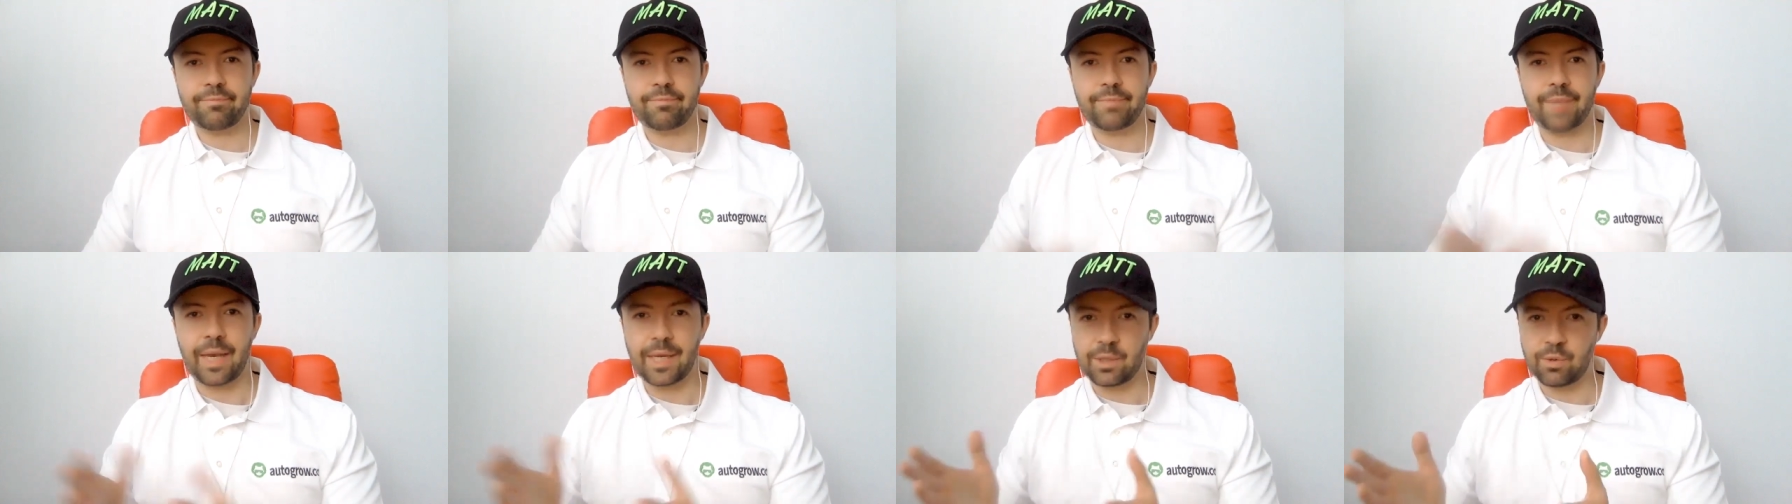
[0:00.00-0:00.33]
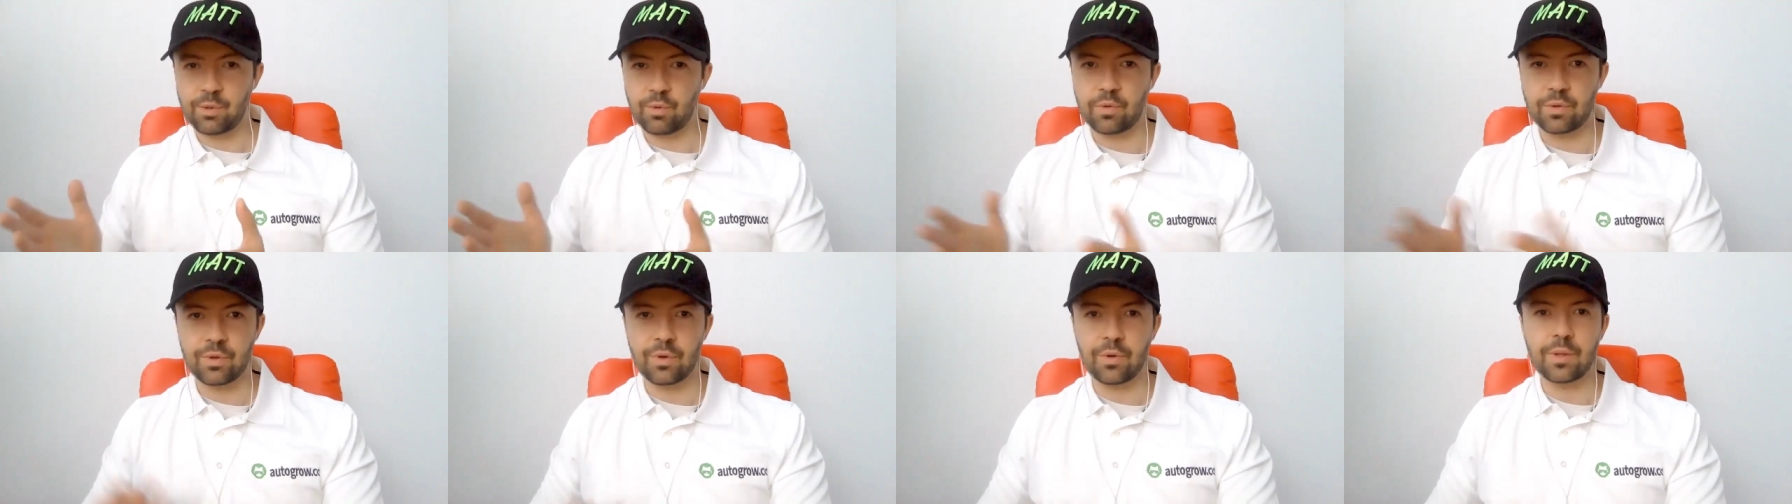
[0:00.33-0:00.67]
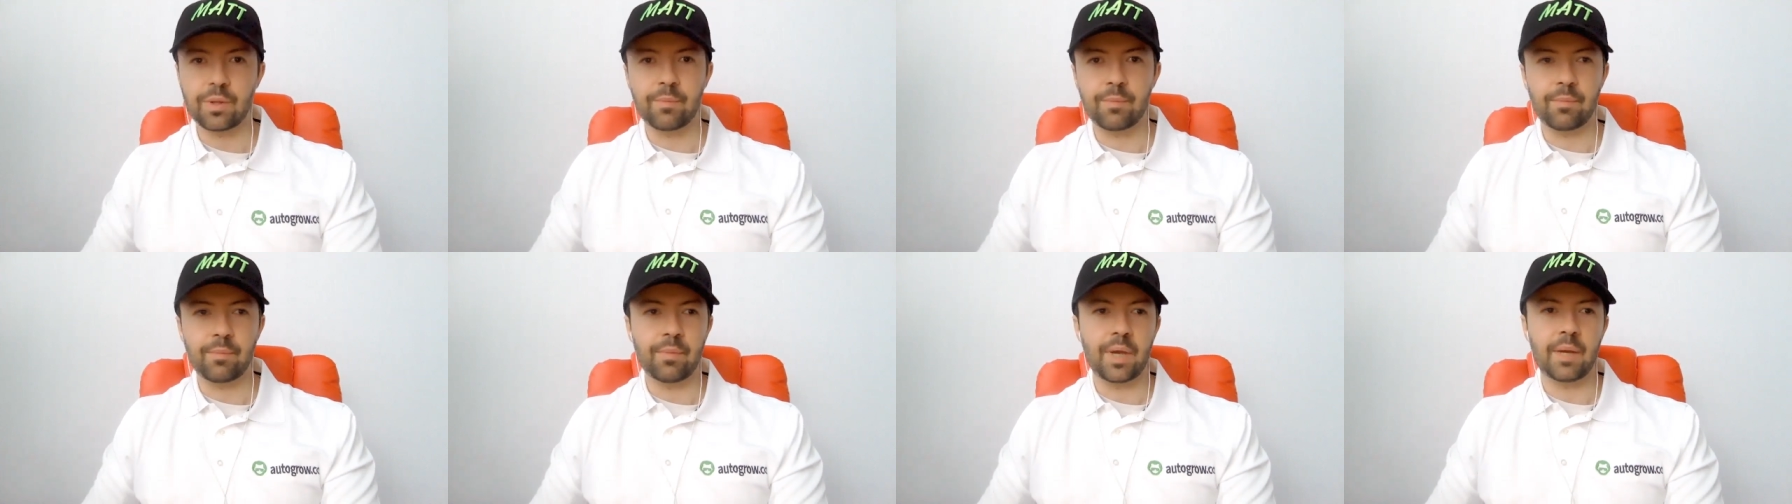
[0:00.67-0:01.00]
as a result
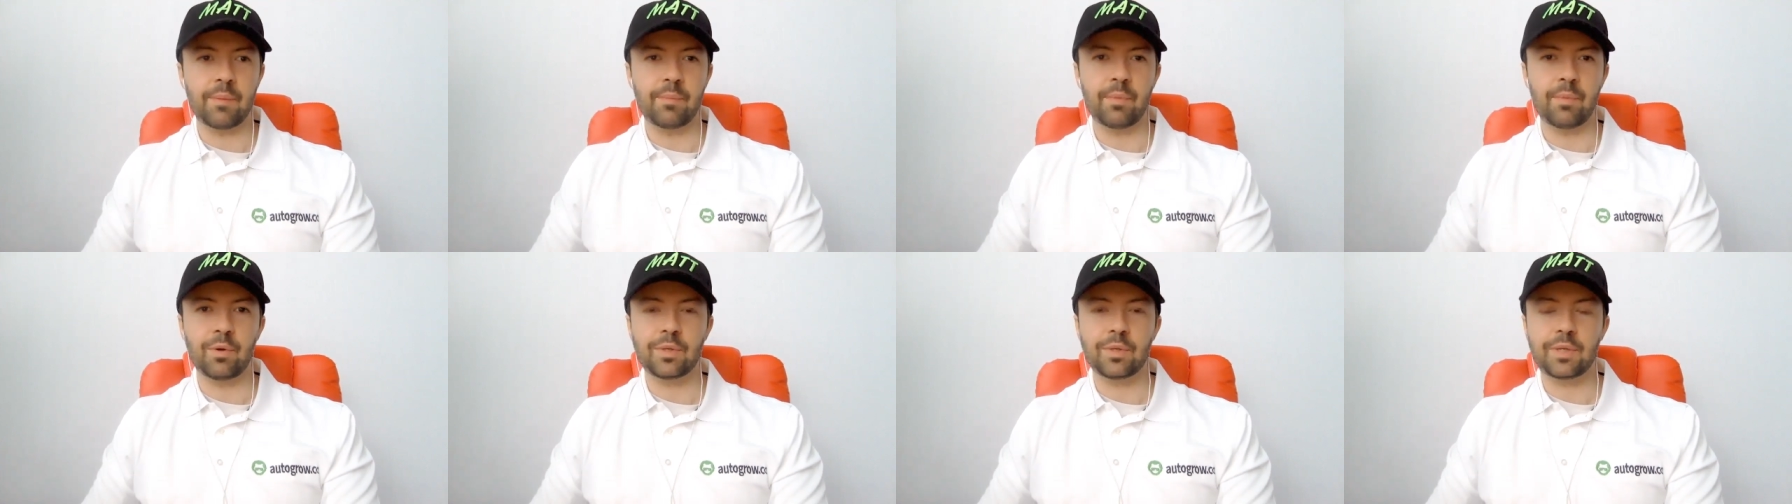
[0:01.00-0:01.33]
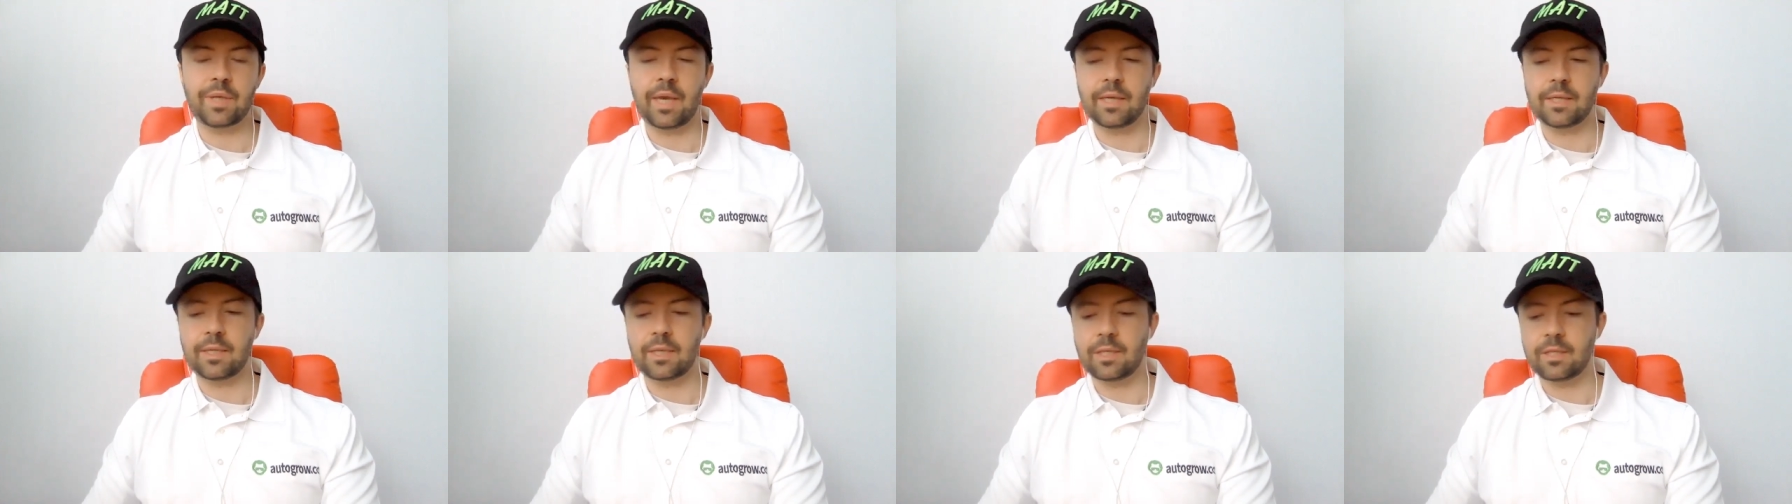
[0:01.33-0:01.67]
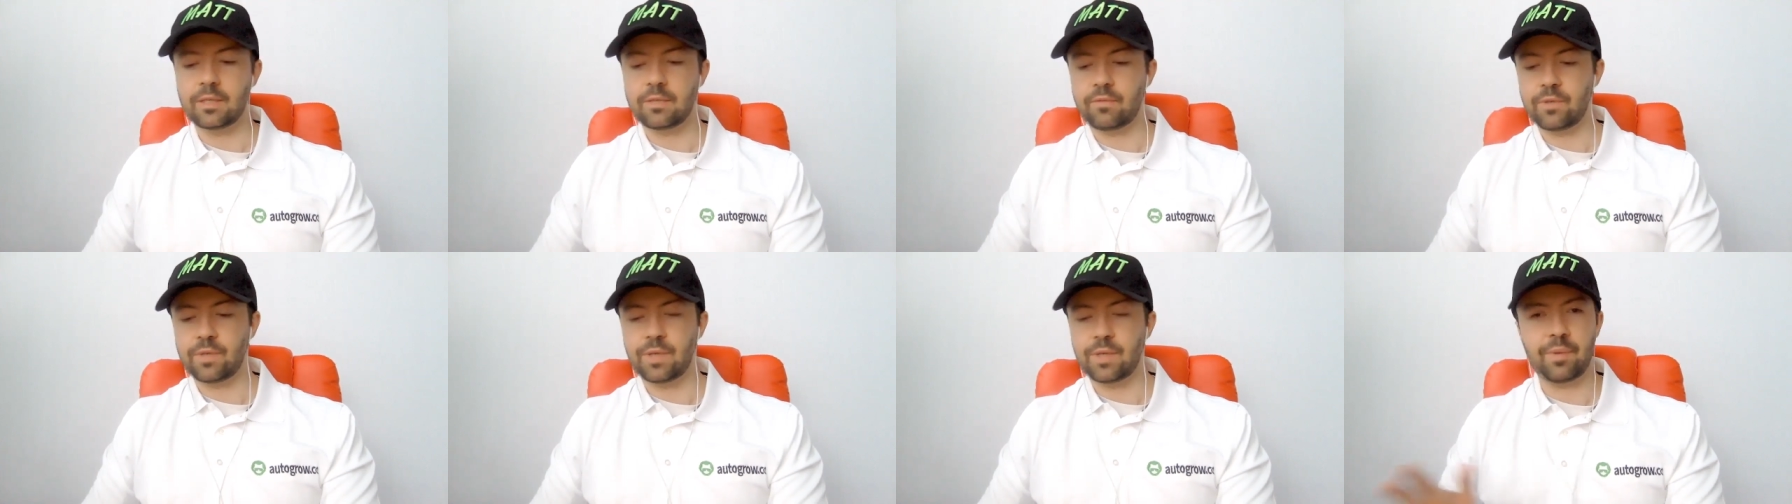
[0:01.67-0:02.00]
in, in most
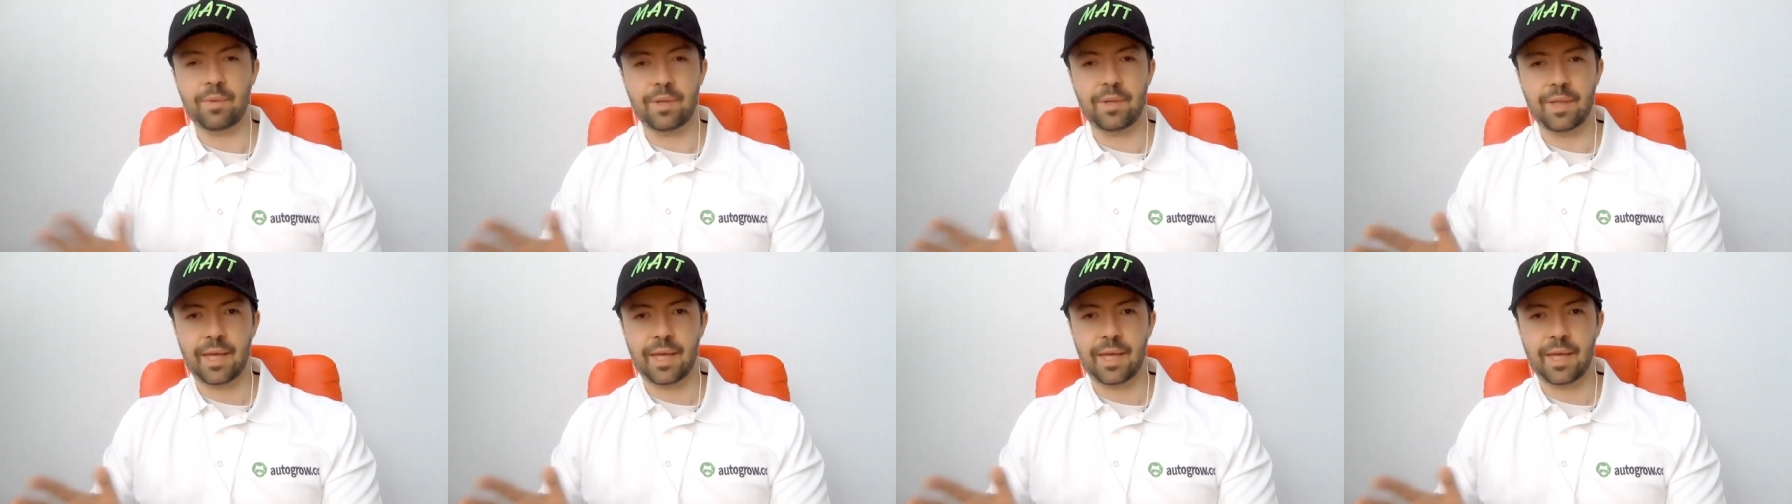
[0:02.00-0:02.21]
cases for something